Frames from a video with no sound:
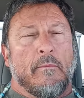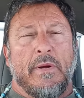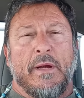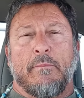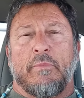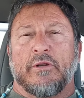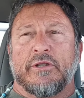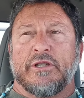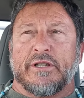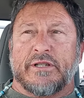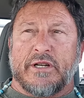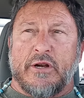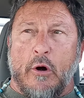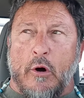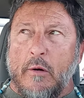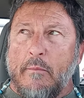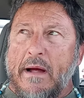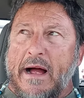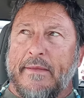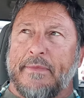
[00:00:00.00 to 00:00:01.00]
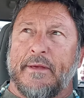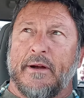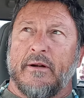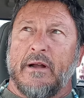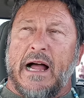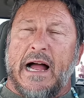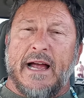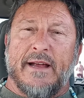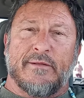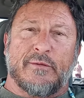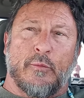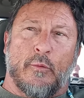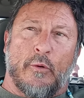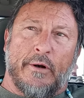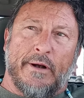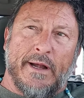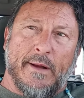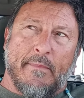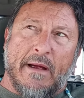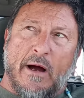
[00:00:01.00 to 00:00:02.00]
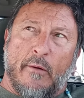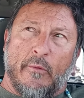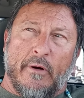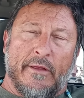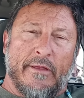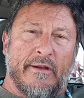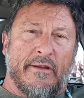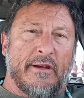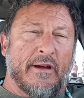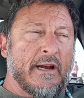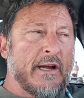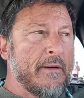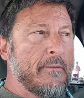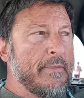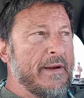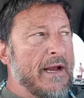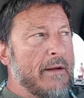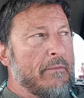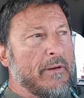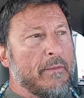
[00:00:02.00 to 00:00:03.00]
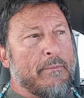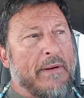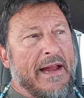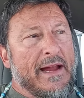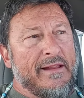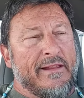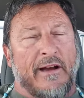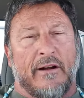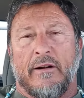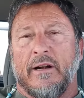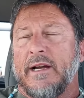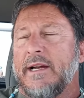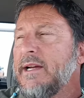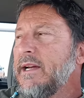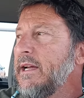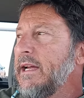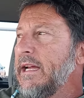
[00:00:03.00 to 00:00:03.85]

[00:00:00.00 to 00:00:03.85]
People just go about their lives worrying about whether they're going to be able to pay their